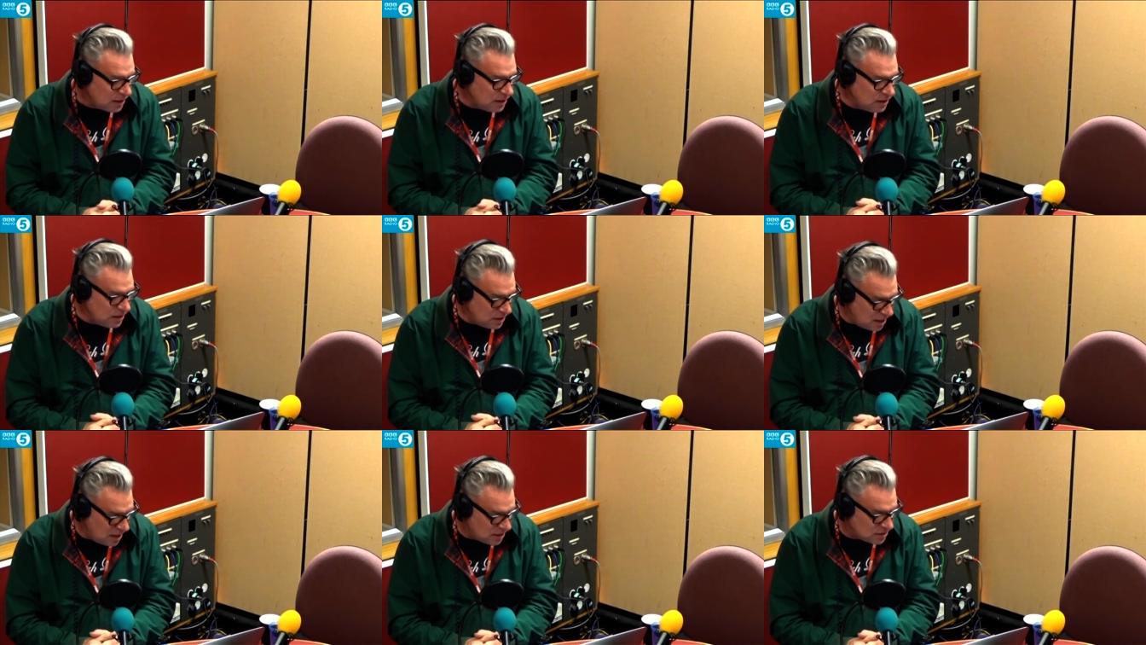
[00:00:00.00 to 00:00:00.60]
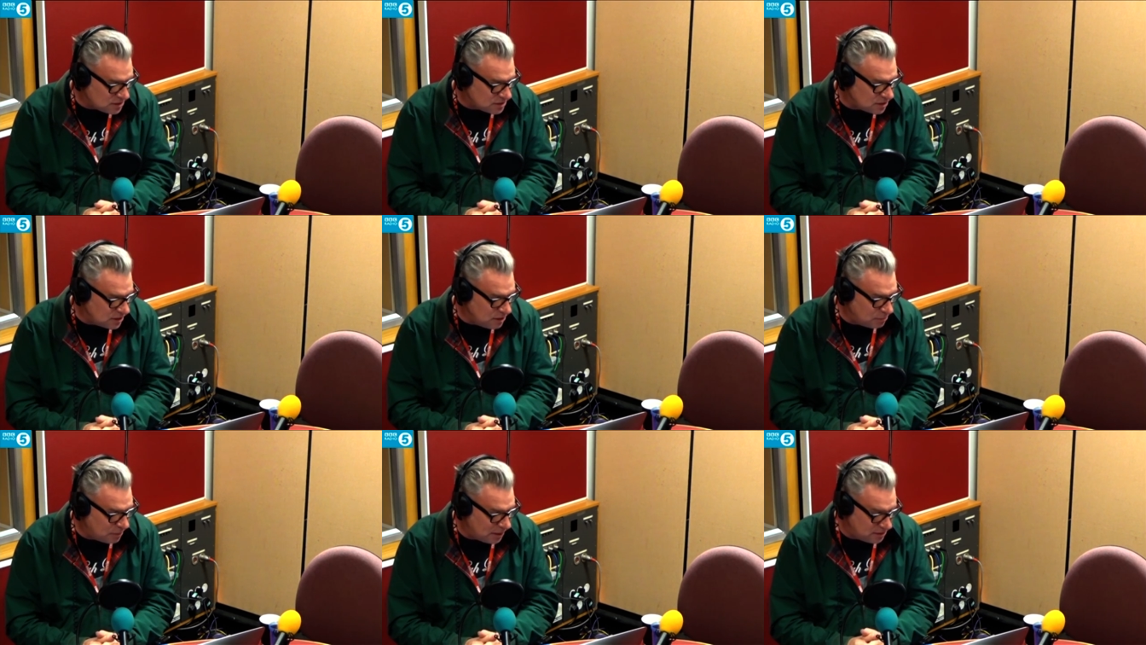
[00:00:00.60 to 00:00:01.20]
in this,
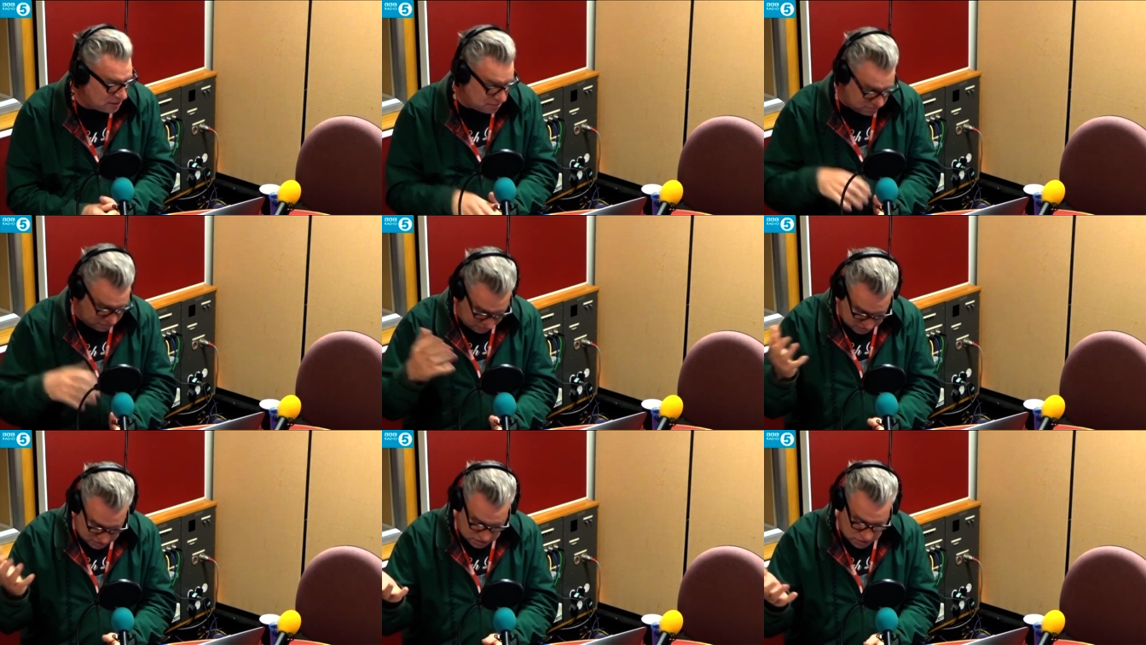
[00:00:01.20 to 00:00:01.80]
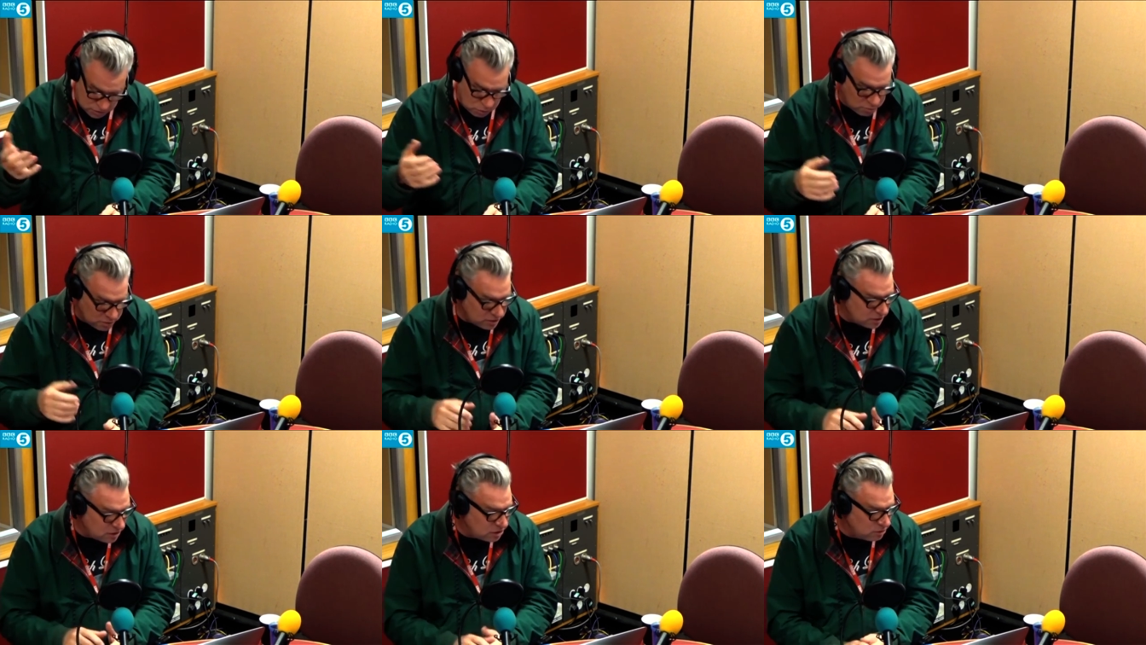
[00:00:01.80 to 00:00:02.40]
he plays Fixer
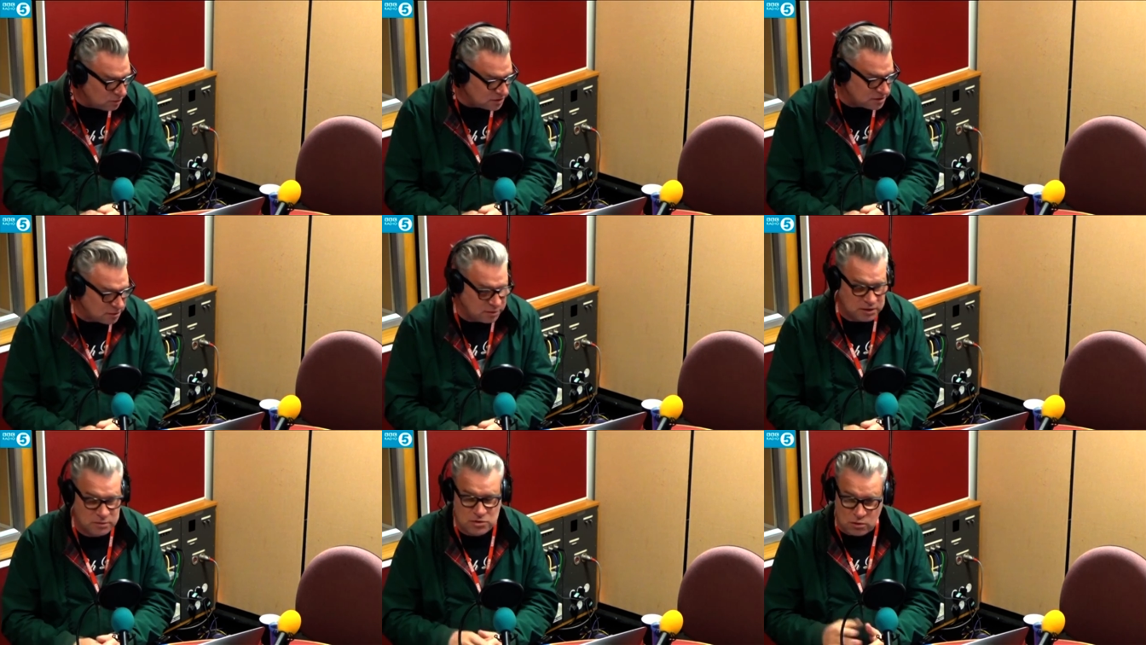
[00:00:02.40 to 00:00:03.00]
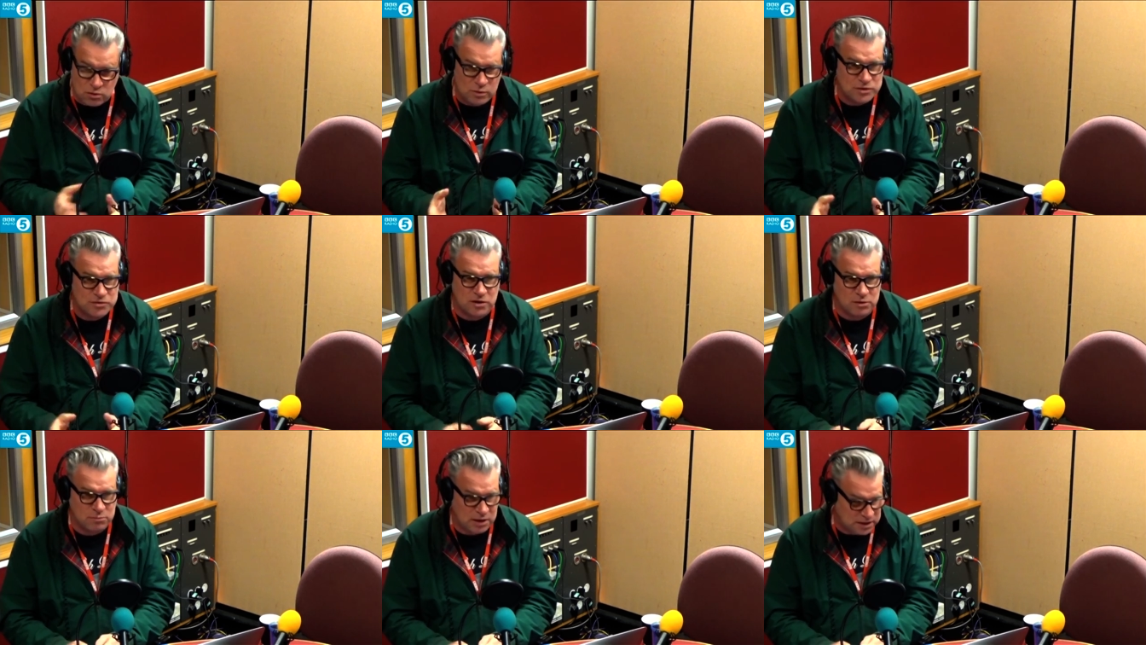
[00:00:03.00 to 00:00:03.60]
Norman, who is somebody who's
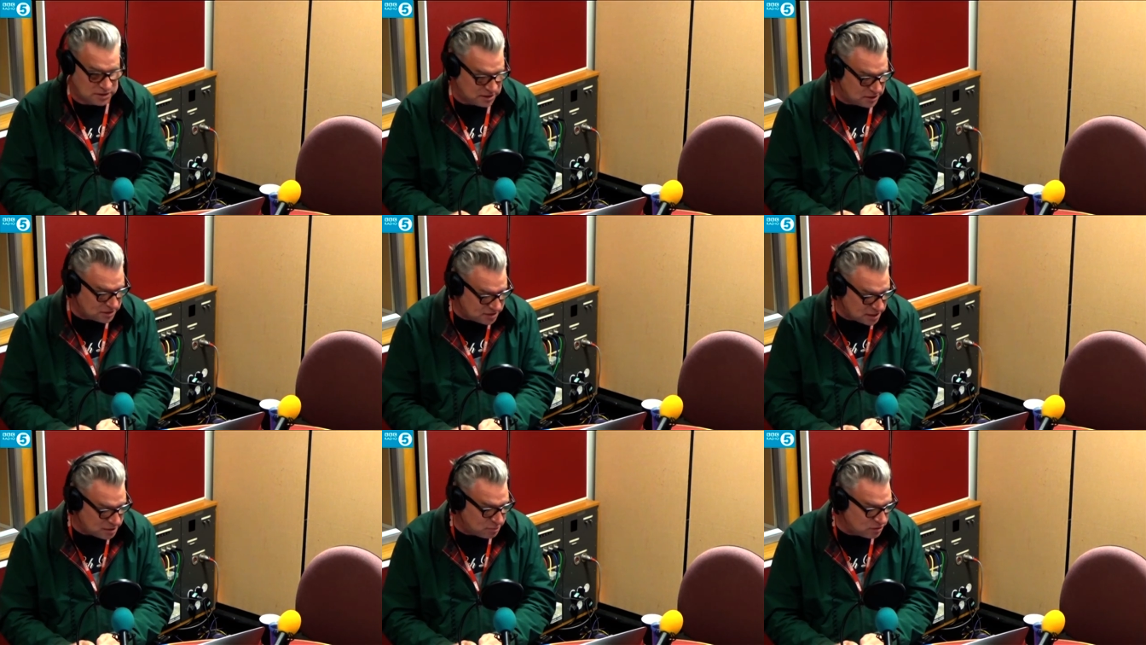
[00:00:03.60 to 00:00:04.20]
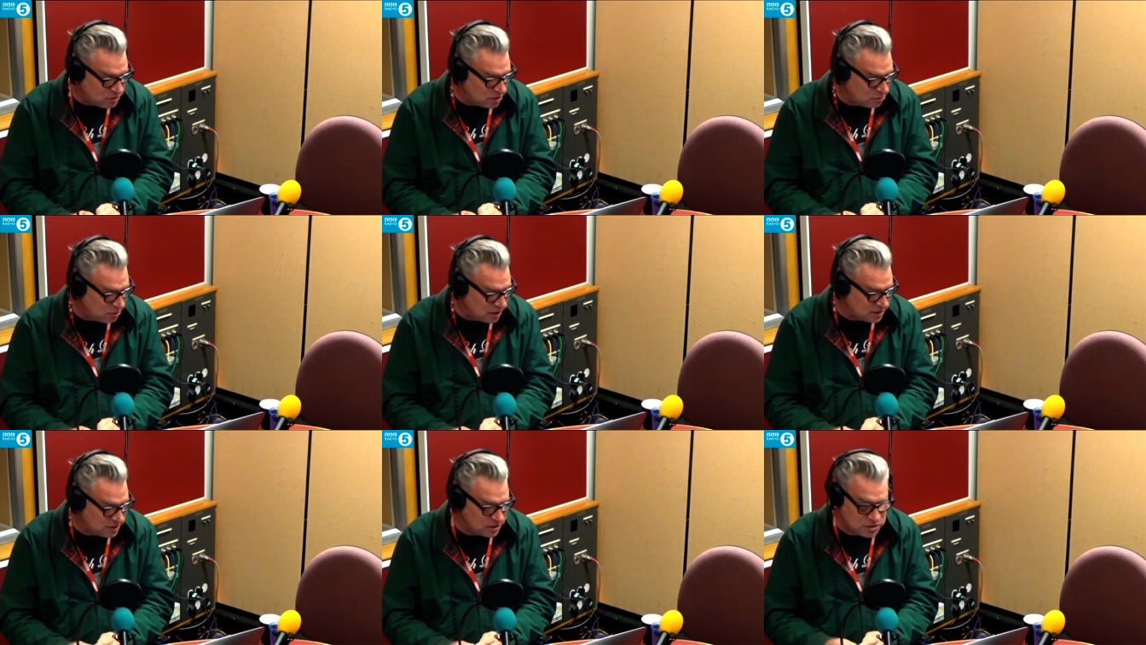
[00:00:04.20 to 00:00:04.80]
always trying to make deals, desperately trying to
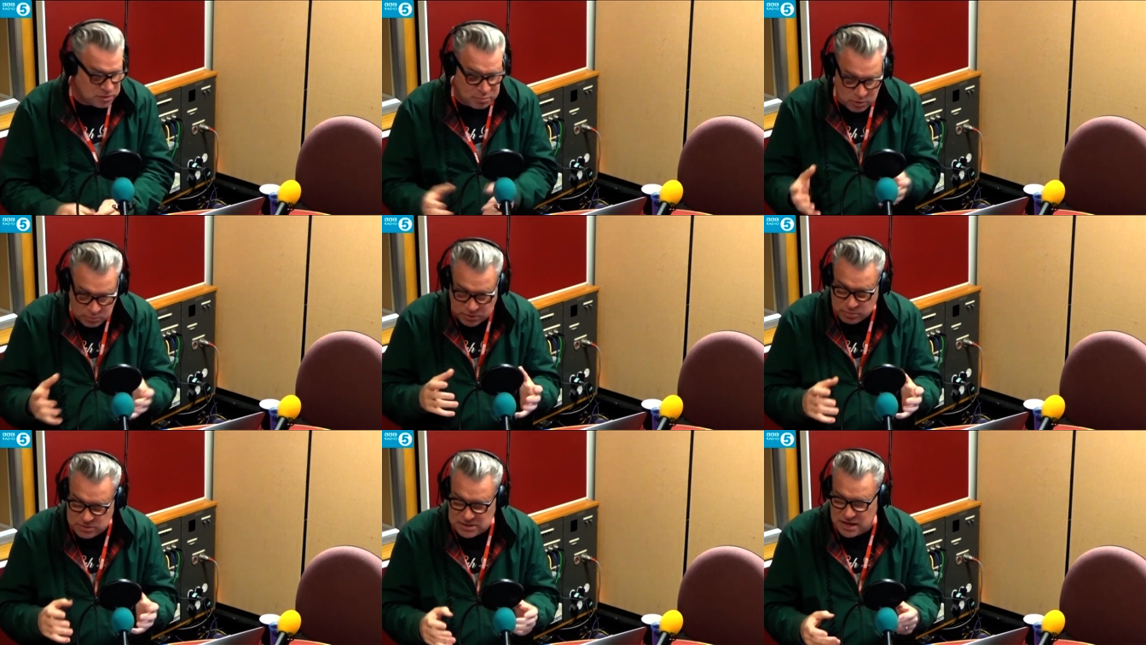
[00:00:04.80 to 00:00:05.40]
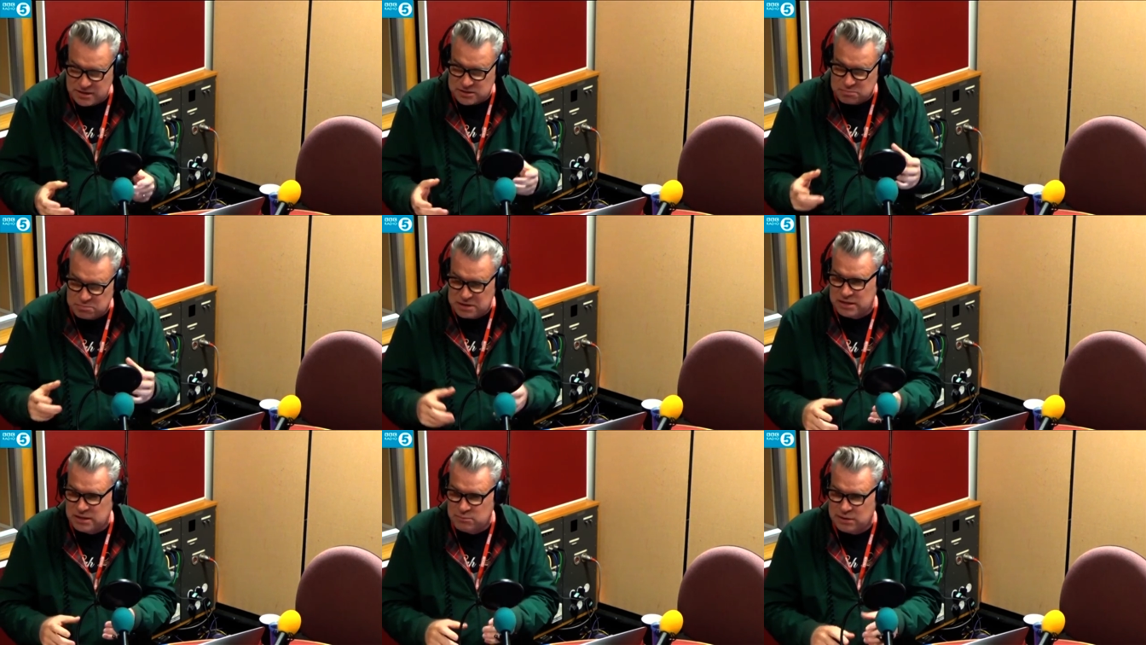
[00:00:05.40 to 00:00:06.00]
make deals, to put people together, to
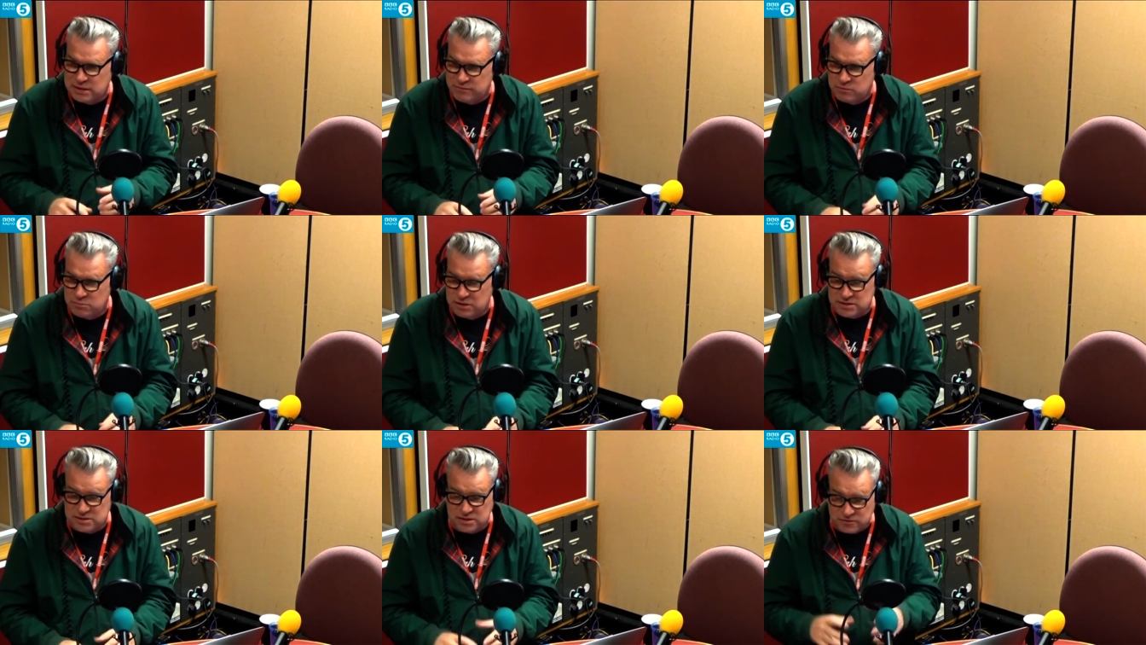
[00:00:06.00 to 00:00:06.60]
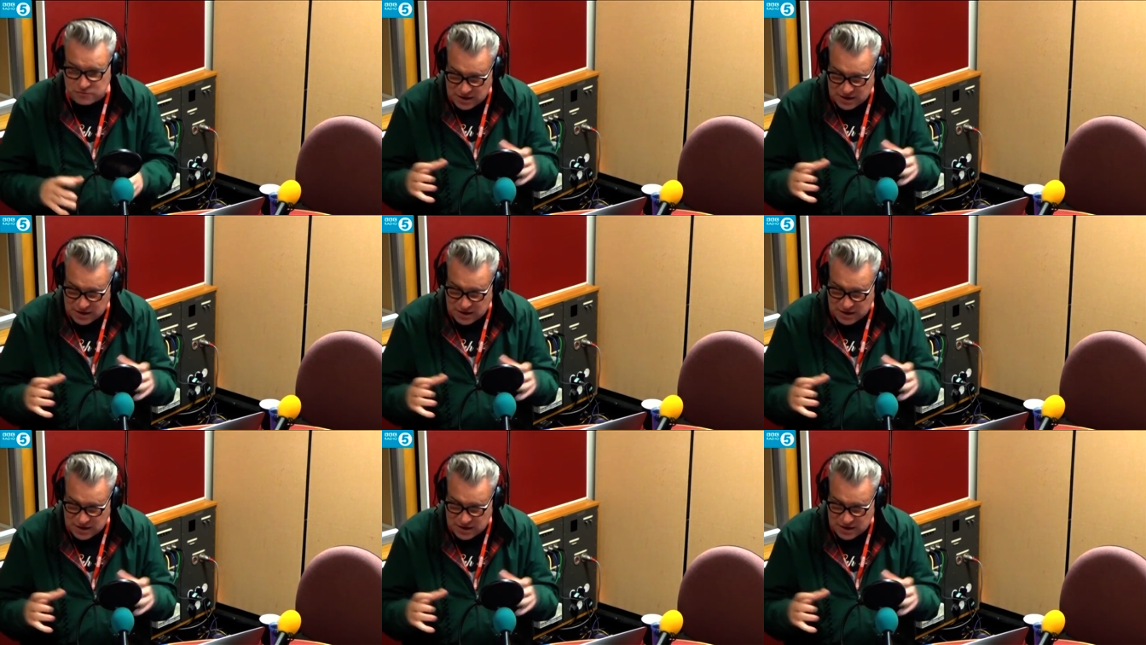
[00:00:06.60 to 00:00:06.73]
be in the middle of a meeting.